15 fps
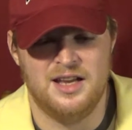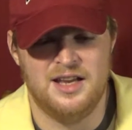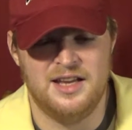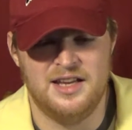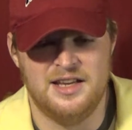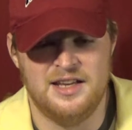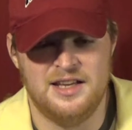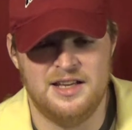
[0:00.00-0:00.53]

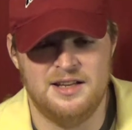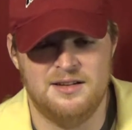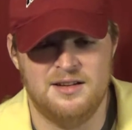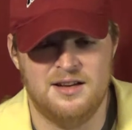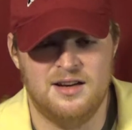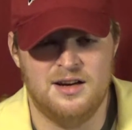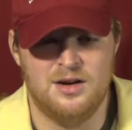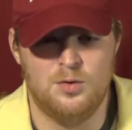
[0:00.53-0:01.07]
in
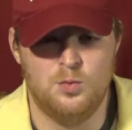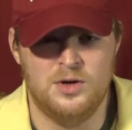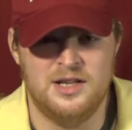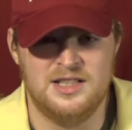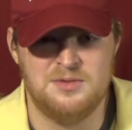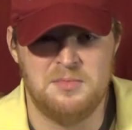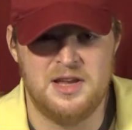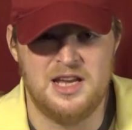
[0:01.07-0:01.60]
what
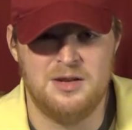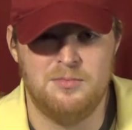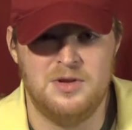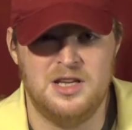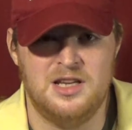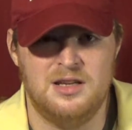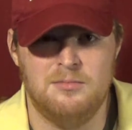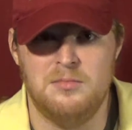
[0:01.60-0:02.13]
has made
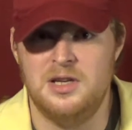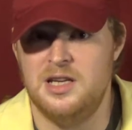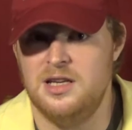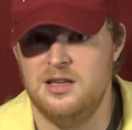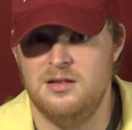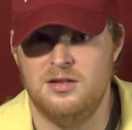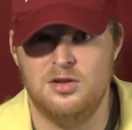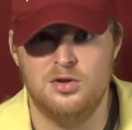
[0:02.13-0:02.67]

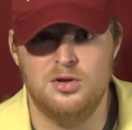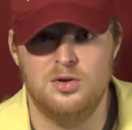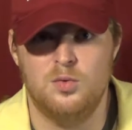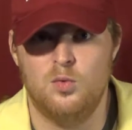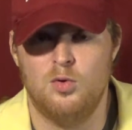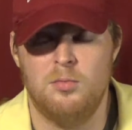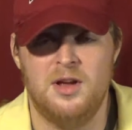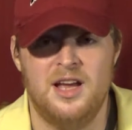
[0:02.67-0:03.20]
me, good
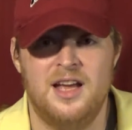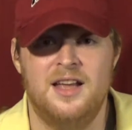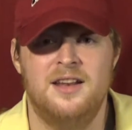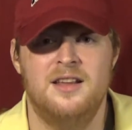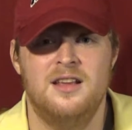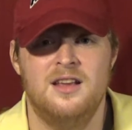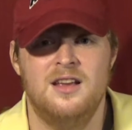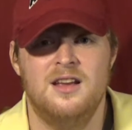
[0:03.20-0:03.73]
or
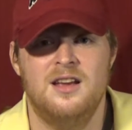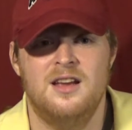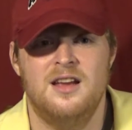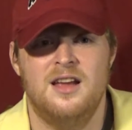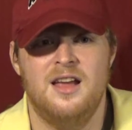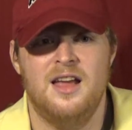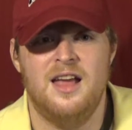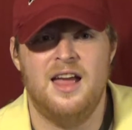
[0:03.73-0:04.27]
bad.
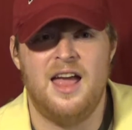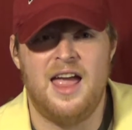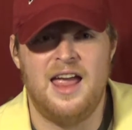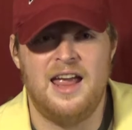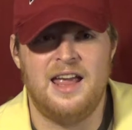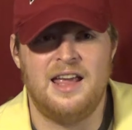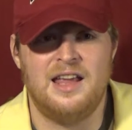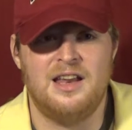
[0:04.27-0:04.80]

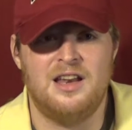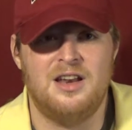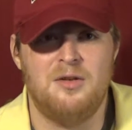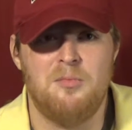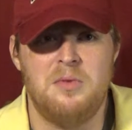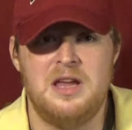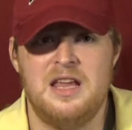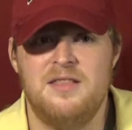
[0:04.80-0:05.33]

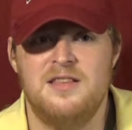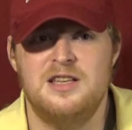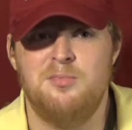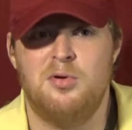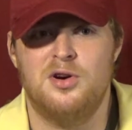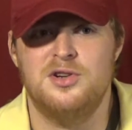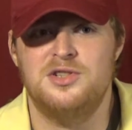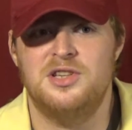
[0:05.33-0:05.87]
And me and this
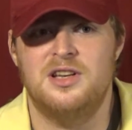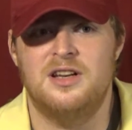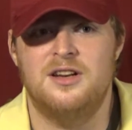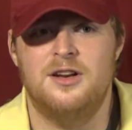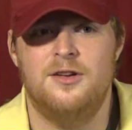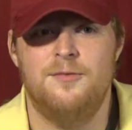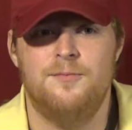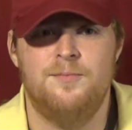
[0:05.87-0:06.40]

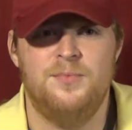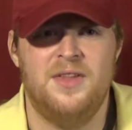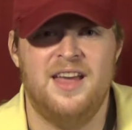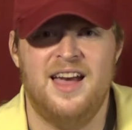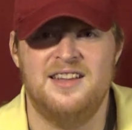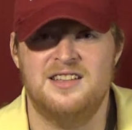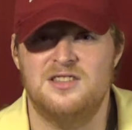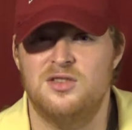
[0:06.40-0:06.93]
person
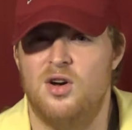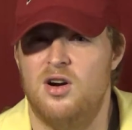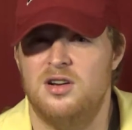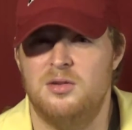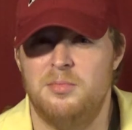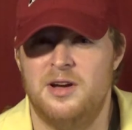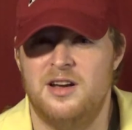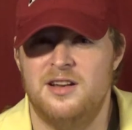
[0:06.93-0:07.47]
hasn't talked
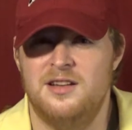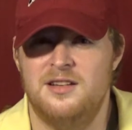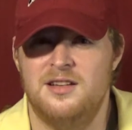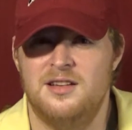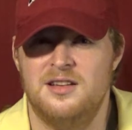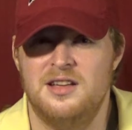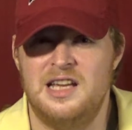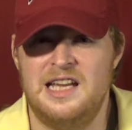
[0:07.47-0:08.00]
about it.
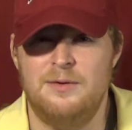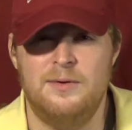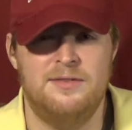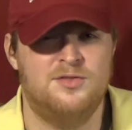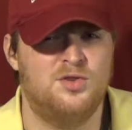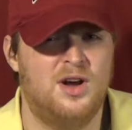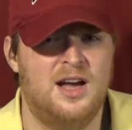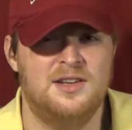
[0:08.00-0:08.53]
And
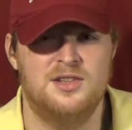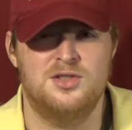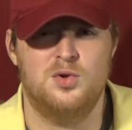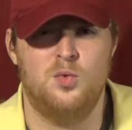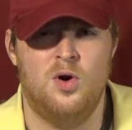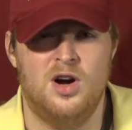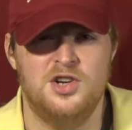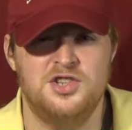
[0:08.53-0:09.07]
we've tried to
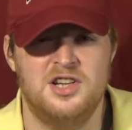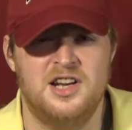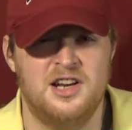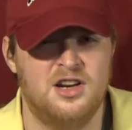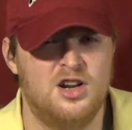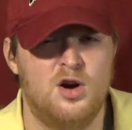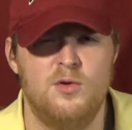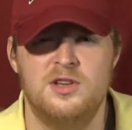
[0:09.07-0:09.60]
squash it, and
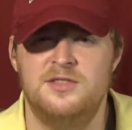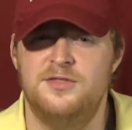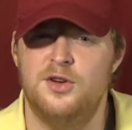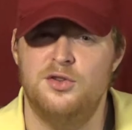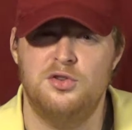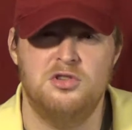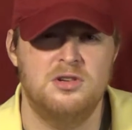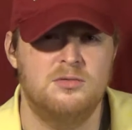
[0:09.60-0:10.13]
it always
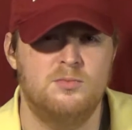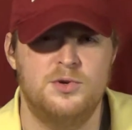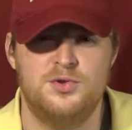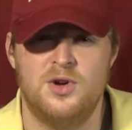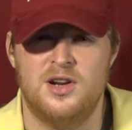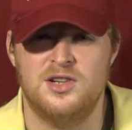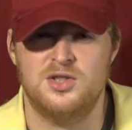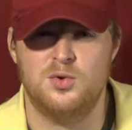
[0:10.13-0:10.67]
feels good when we
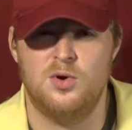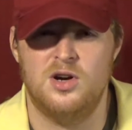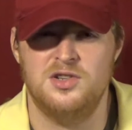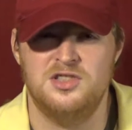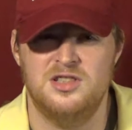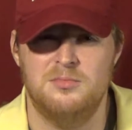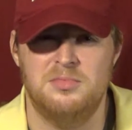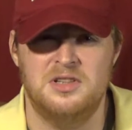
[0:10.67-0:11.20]
try to
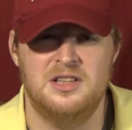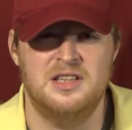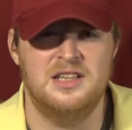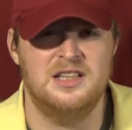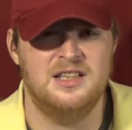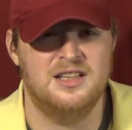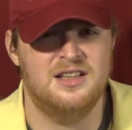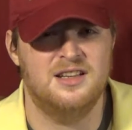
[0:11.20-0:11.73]
squash it, but in
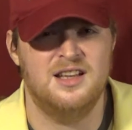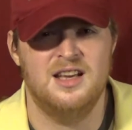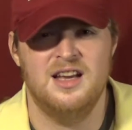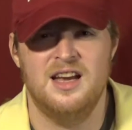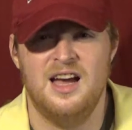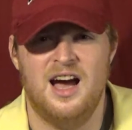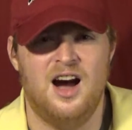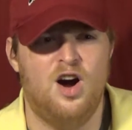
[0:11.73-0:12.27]
the end,
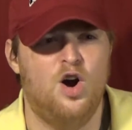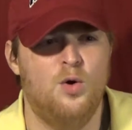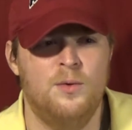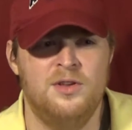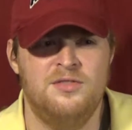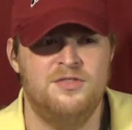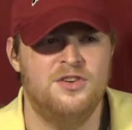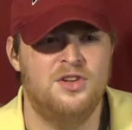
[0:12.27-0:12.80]
I
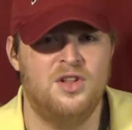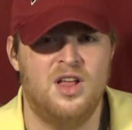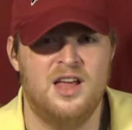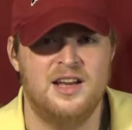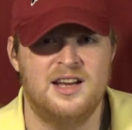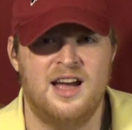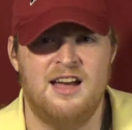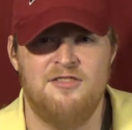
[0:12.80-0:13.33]
always feel
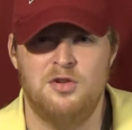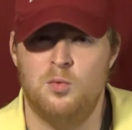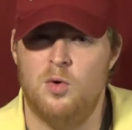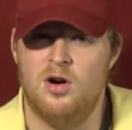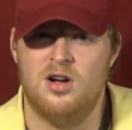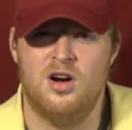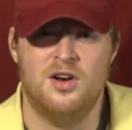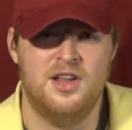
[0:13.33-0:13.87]
like I have to
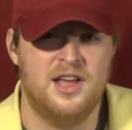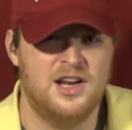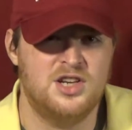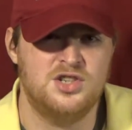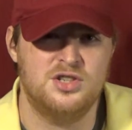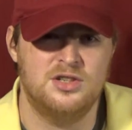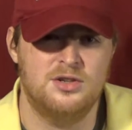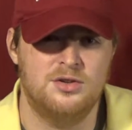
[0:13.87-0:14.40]
walk on
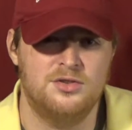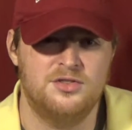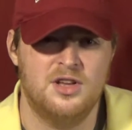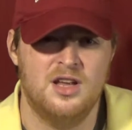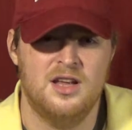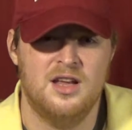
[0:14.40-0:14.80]
eggshells,